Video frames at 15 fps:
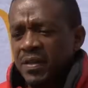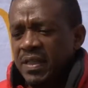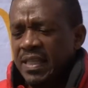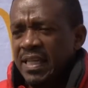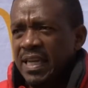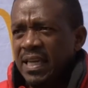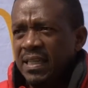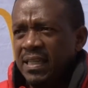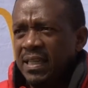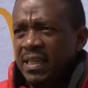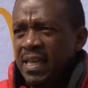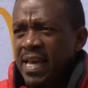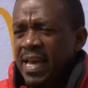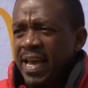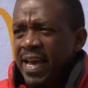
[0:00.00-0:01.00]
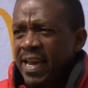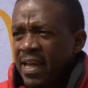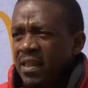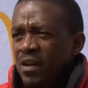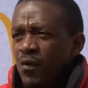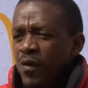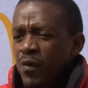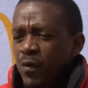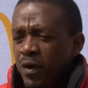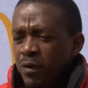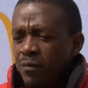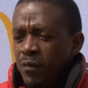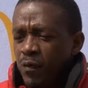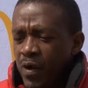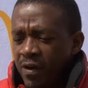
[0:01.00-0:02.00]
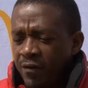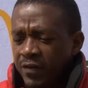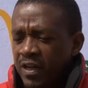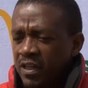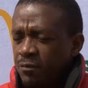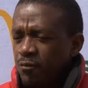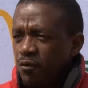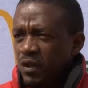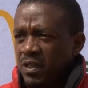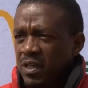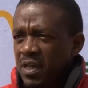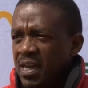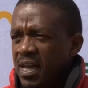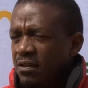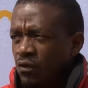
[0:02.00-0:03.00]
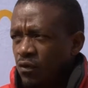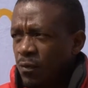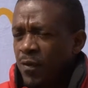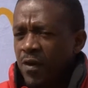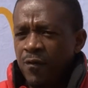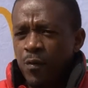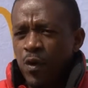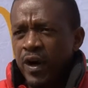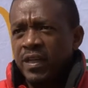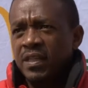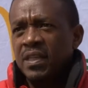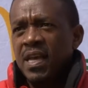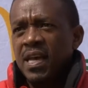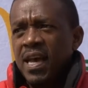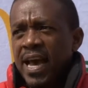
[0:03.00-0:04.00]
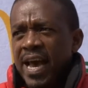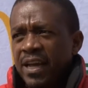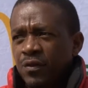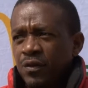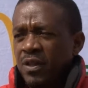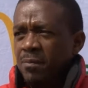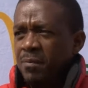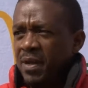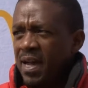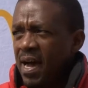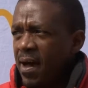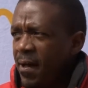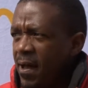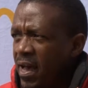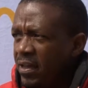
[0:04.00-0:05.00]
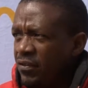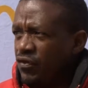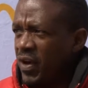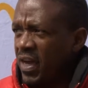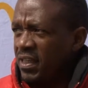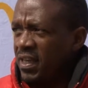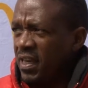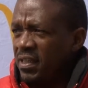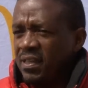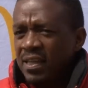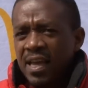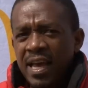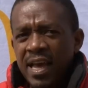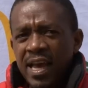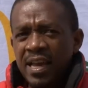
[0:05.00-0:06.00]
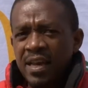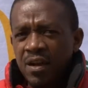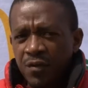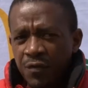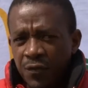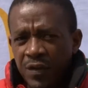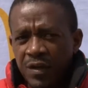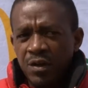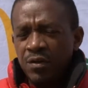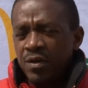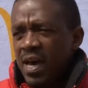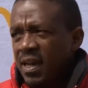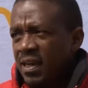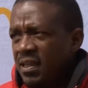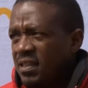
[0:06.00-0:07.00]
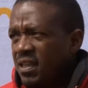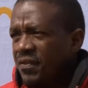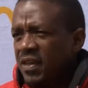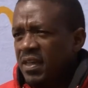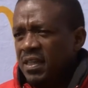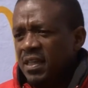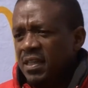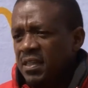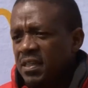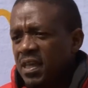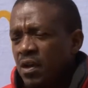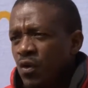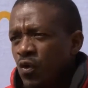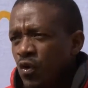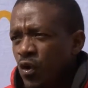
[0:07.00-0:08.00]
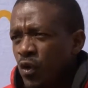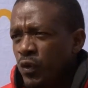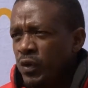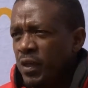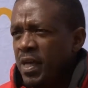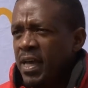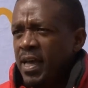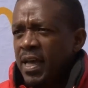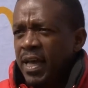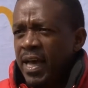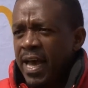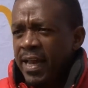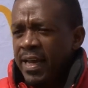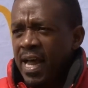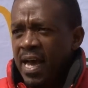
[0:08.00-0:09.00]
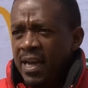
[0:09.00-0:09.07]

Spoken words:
seriously. And I think we have just pushed a nice group of boys to the bigger structures, and they'll fit into the under-17s. And who knows, the